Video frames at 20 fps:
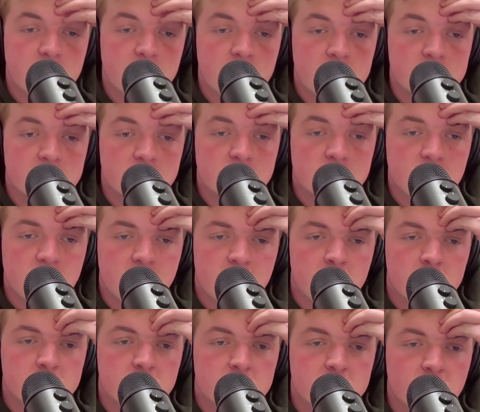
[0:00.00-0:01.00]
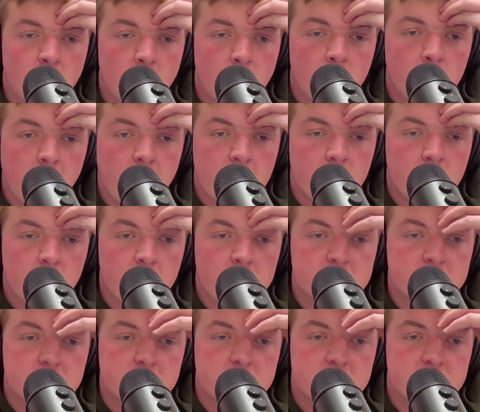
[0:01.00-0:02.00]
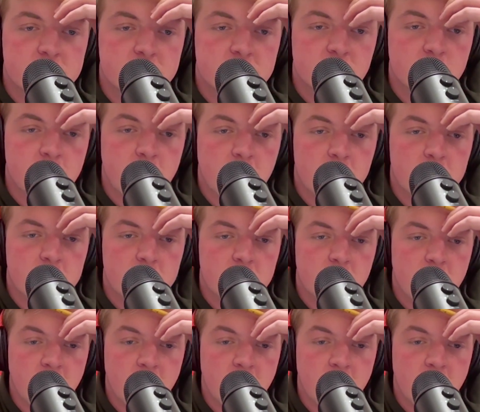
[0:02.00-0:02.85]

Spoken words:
There's just a whole lot of questions about